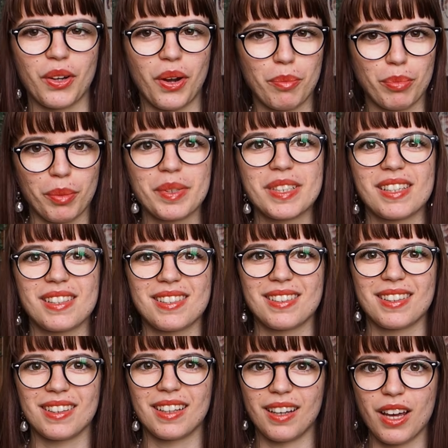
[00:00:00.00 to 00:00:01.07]
I promise it's
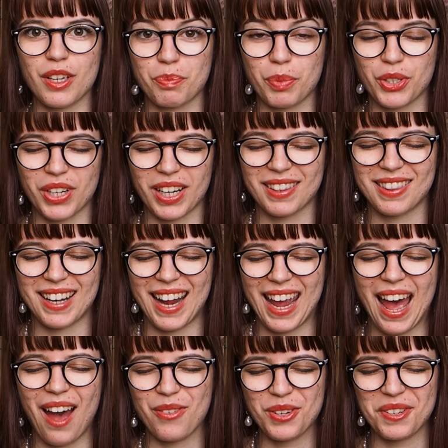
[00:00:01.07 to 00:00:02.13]
the last project that I
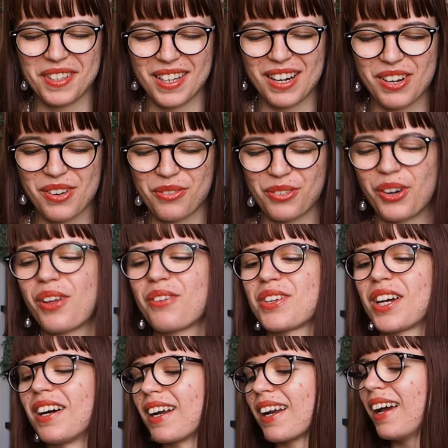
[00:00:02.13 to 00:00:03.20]
have using knitting for olive
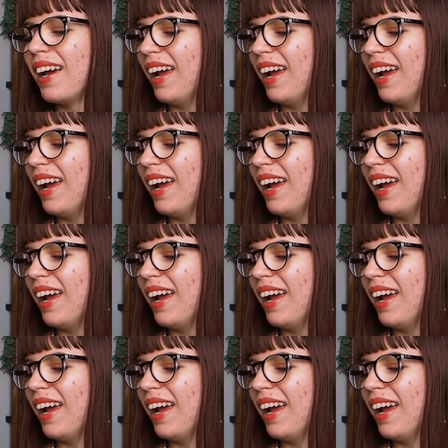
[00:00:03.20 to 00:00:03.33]
yarn.